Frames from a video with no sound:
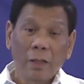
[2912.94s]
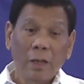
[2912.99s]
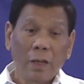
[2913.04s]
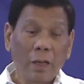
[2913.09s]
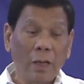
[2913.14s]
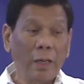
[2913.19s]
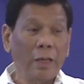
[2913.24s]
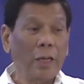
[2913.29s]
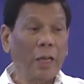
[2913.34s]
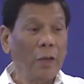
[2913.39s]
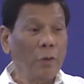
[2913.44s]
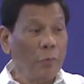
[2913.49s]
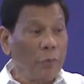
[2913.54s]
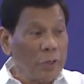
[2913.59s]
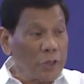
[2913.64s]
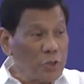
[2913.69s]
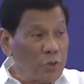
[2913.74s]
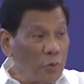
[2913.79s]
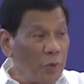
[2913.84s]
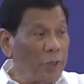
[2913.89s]
And I
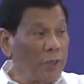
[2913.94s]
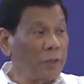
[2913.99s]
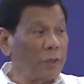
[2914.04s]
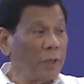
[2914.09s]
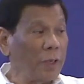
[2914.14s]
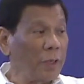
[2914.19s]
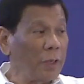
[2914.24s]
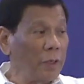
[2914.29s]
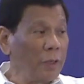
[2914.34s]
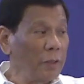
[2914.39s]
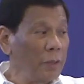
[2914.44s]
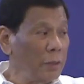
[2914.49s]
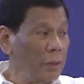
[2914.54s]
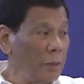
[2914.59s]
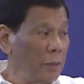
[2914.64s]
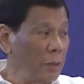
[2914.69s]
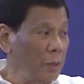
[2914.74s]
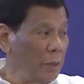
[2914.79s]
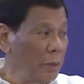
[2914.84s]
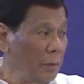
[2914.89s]
was waiting
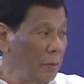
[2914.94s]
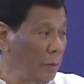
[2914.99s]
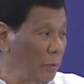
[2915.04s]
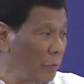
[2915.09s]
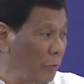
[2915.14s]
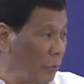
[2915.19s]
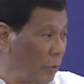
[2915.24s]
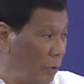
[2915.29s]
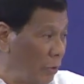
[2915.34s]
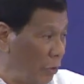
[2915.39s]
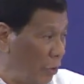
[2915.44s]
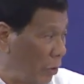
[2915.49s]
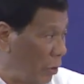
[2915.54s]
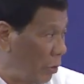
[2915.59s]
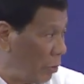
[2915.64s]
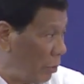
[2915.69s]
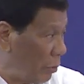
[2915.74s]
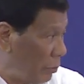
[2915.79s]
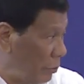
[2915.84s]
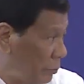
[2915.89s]
with
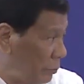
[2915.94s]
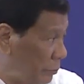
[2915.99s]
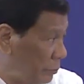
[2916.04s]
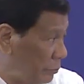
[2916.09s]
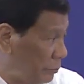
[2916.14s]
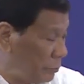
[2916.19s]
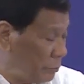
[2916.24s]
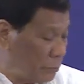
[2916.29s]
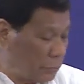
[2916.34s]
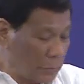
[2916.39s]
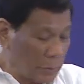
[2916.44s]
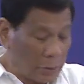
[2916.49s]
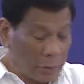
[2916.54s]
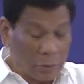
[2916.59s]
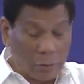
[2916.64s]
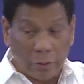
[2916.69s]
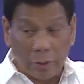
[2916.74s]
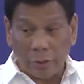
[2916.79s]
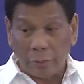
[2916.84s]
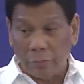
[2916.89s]

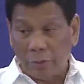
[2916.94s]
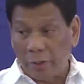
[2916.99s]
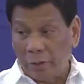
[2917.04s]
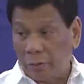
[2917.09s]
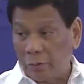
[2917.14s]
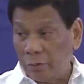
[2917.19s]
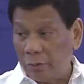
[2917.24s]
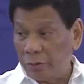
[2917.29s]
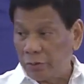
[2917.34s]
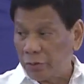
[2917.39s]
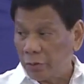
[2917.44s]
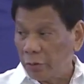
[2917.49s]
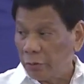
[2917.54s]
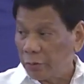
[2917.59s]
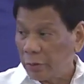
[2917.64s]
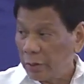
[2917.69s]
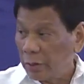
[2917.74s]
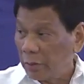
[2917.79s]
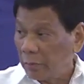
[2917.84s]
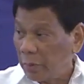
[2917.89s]
do not mean to
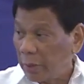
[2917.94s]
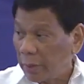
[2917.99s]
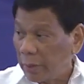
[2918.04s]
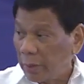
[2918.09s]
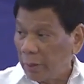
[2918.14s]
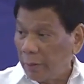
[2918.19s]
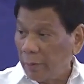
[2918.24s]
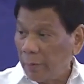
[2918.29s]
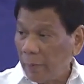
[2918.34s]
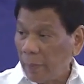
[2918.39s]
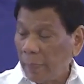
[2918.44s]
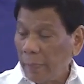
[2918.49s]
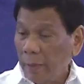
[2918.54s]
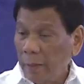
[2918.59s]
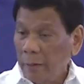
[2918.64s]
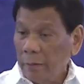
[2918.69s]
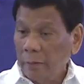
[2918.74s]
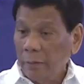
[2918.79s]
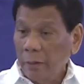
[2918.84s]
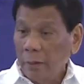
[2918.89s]
insult anybody.
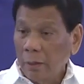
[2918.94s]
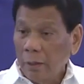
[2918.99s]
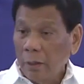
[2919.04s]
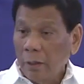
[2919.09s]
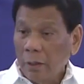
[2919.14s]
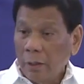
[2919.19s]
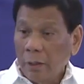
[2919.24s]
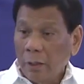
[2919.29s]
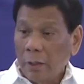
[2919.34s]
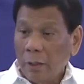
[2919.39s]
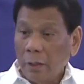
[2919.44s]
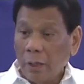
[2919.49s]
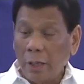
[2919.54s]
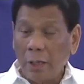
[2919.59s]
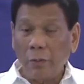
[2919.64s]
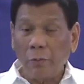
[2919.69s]
I